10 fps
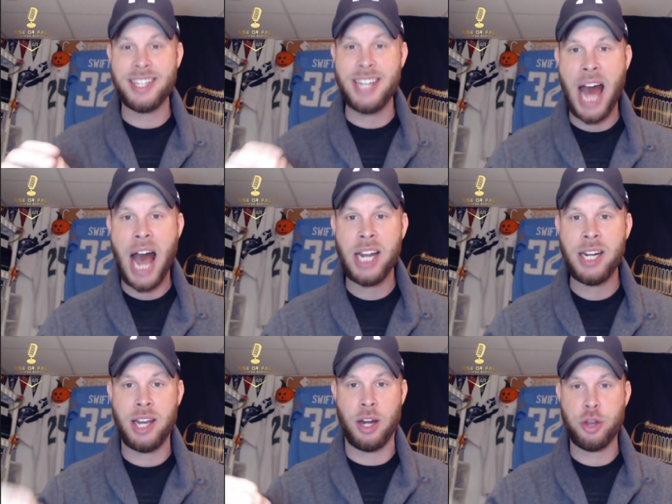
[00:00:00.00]
nine
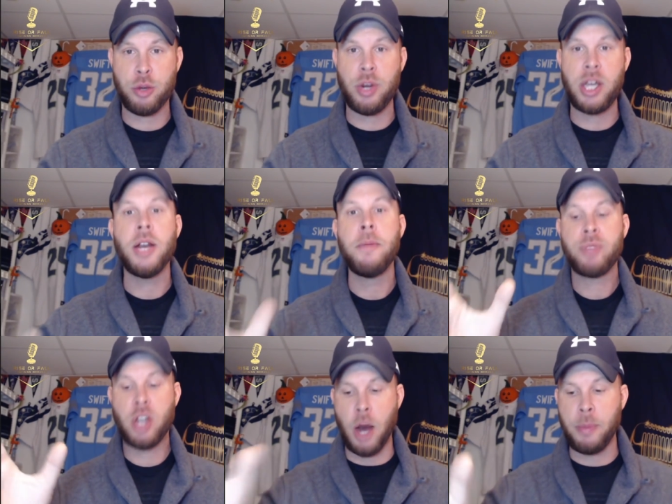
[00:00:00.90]
and three
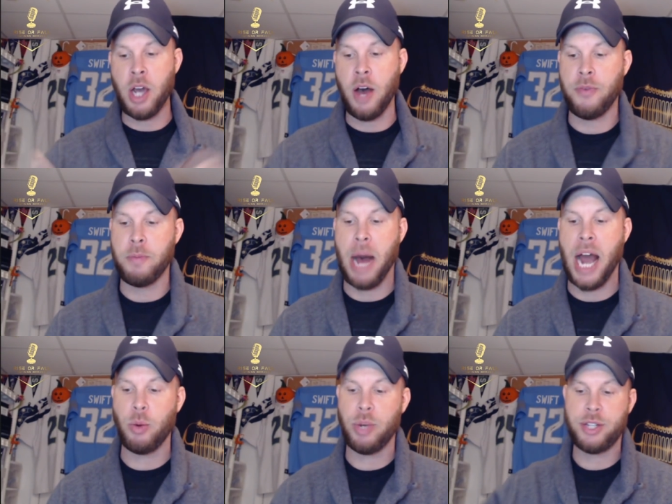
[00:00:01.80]
coming off a bye
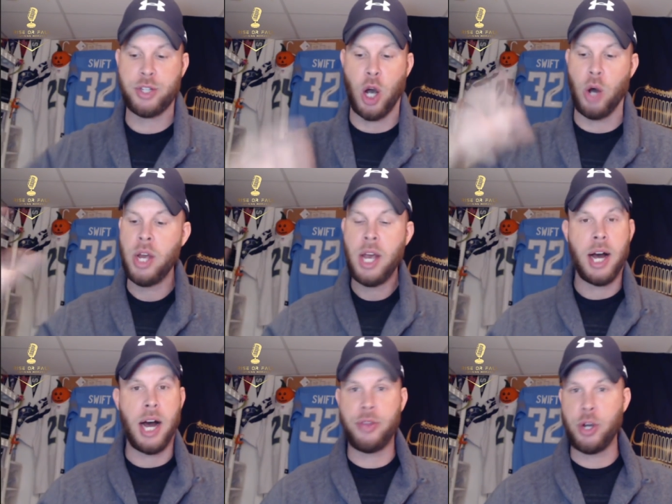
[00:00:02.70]
week. So
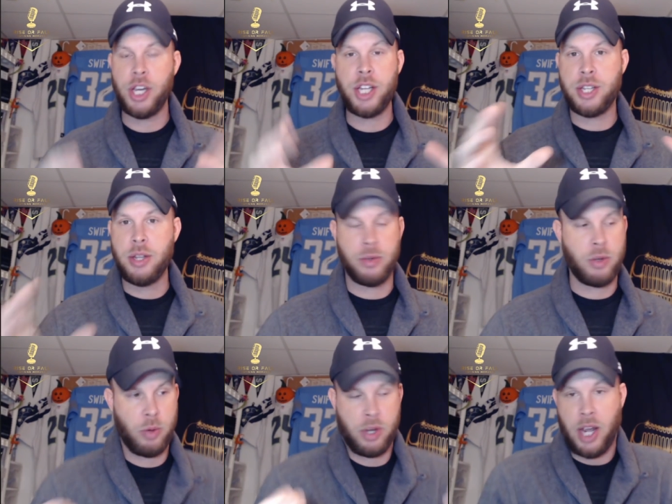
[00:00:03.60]
uh, there he it's,
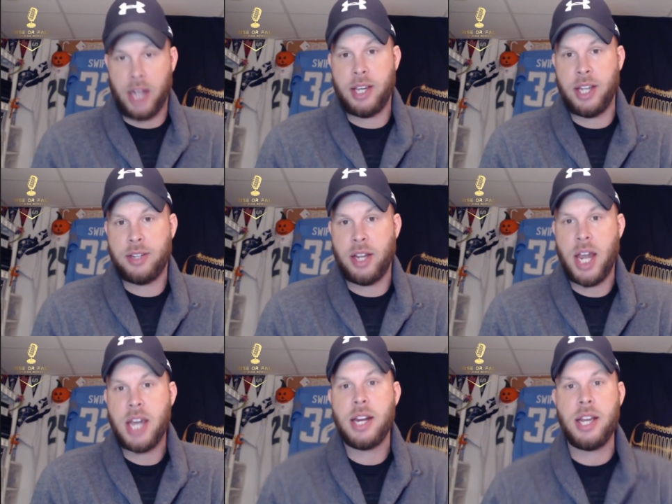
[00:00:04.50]
gets to
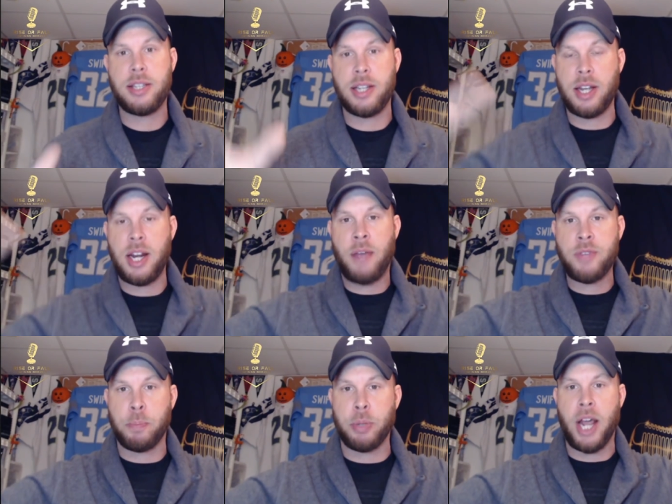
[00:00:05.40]
take it easy. Didn't have to
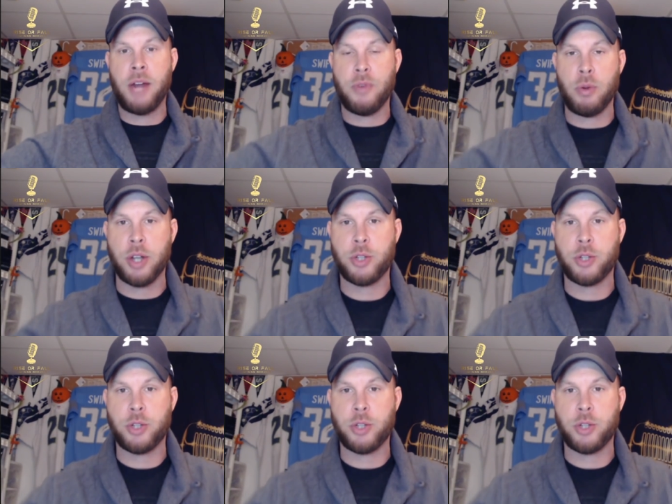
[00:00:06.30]
plan for Russ